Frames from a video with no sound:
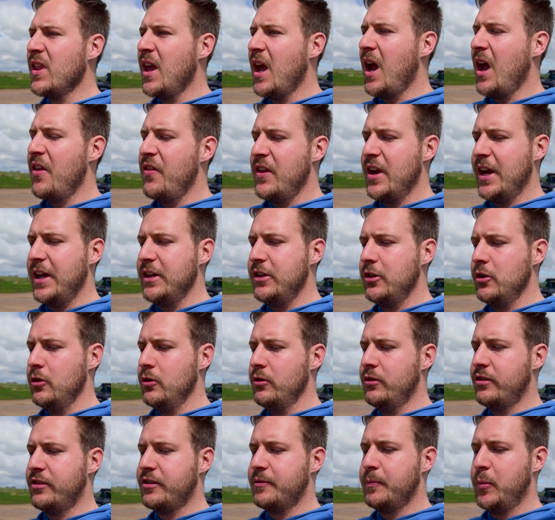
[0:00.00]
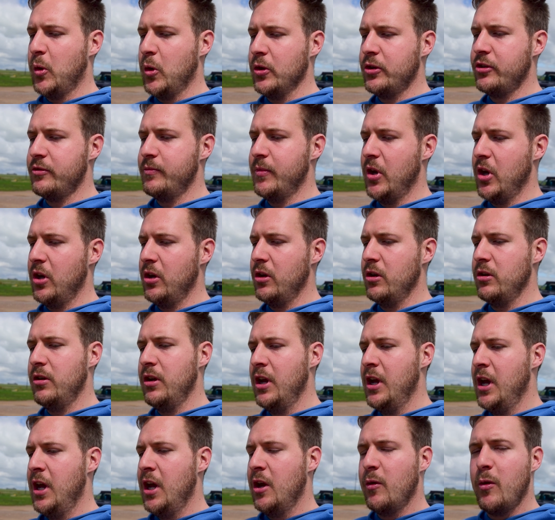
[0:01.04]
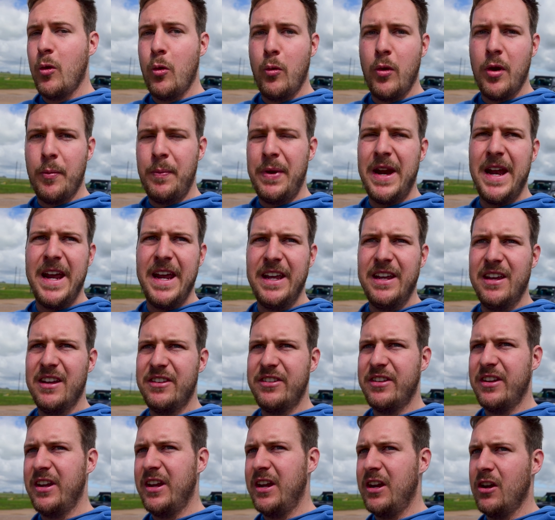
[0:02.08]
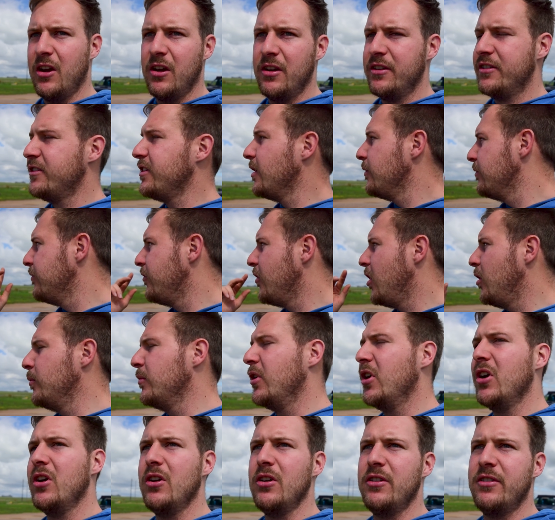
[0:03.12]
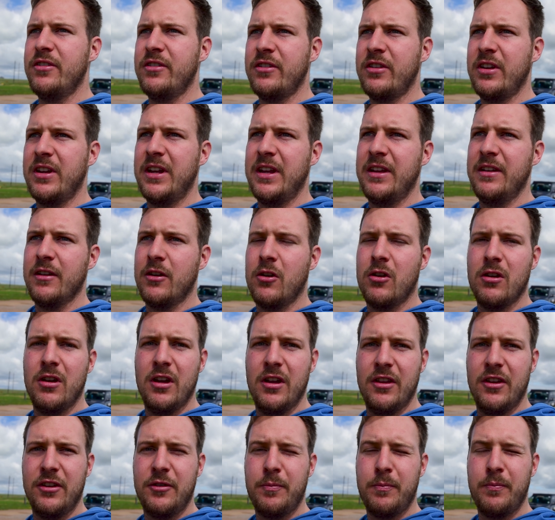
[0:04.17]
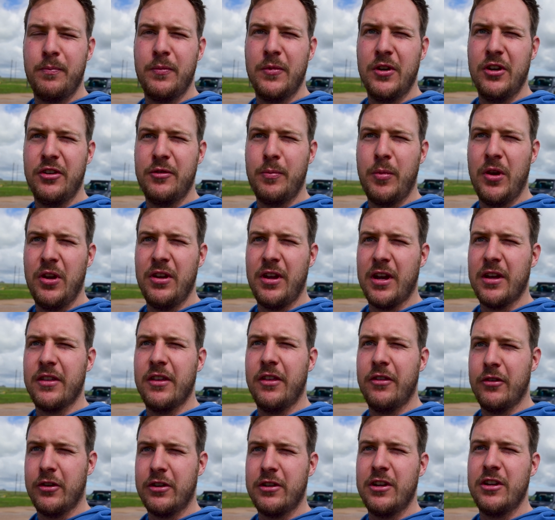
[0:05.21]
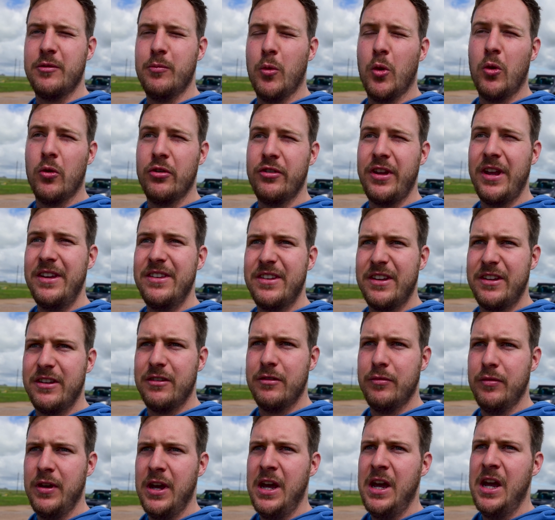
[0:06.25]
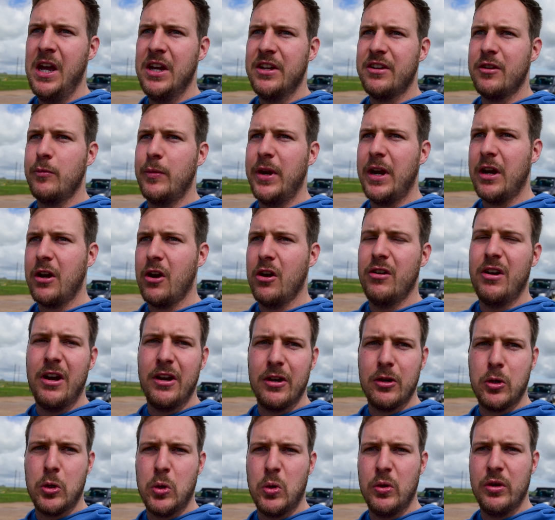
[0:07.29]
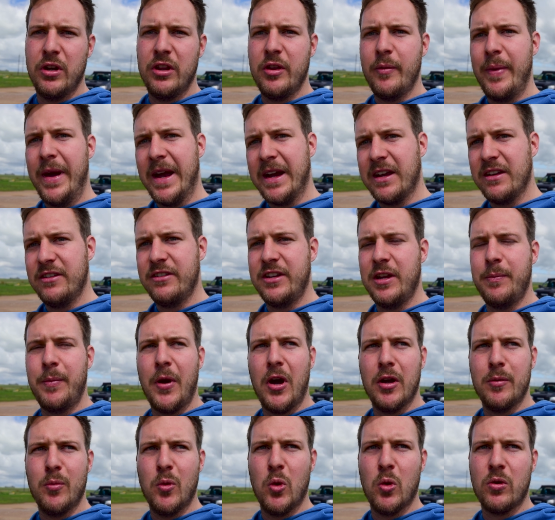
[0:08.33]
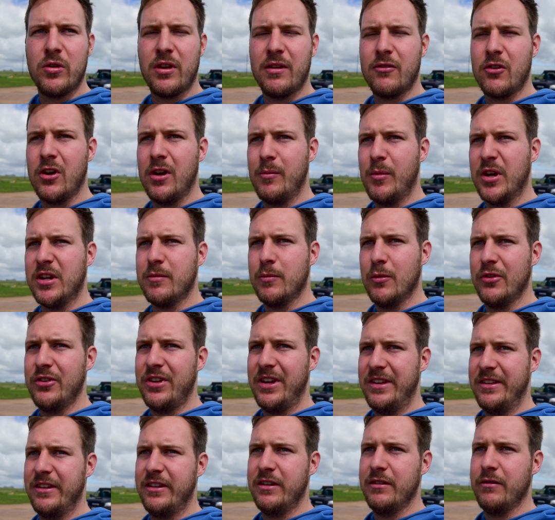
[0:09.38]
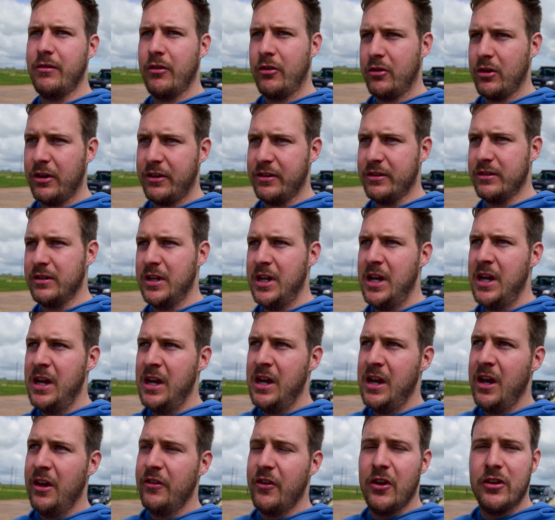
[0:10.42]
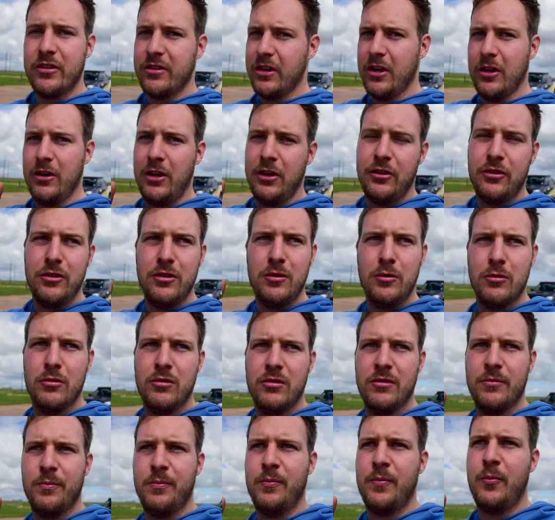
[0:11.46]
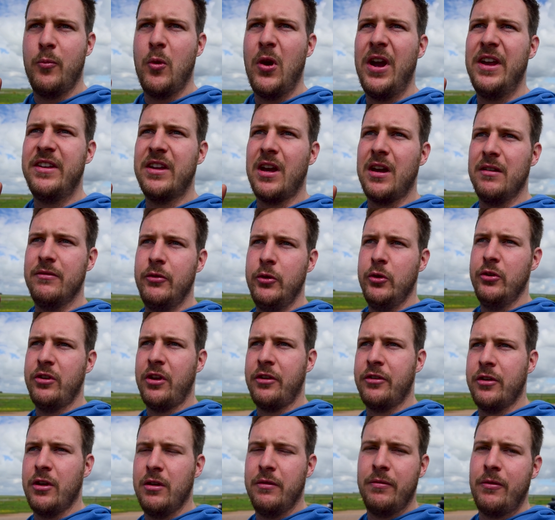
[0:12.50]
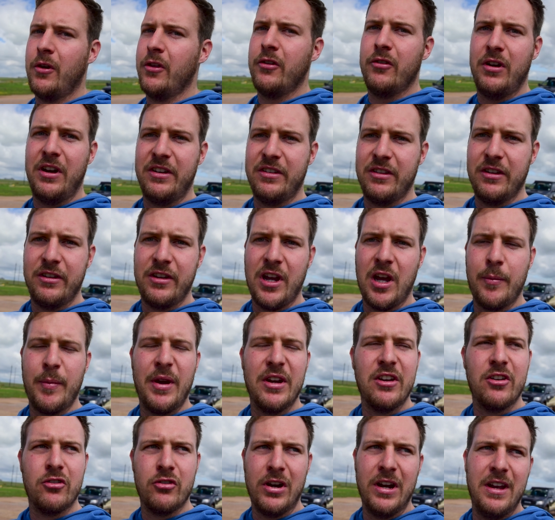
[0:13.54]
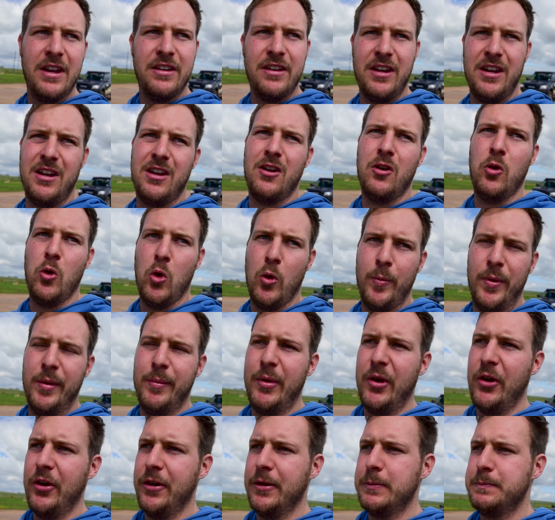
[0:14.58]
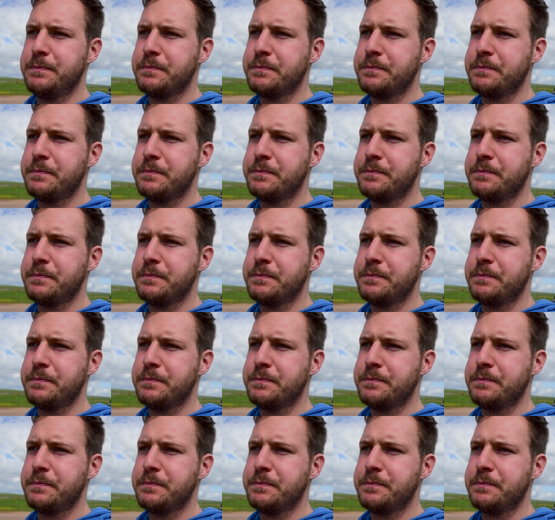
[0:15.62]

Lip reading: And then I used sports mode when we were playing yesterday on some farm roads so that the throttle is more sensitive, so that when I go around the corner, the back can step out more because I've got a much more sensitive throttle. Those are the only 2 ways I've used it so far. The rest of the time I just run it in normal mode.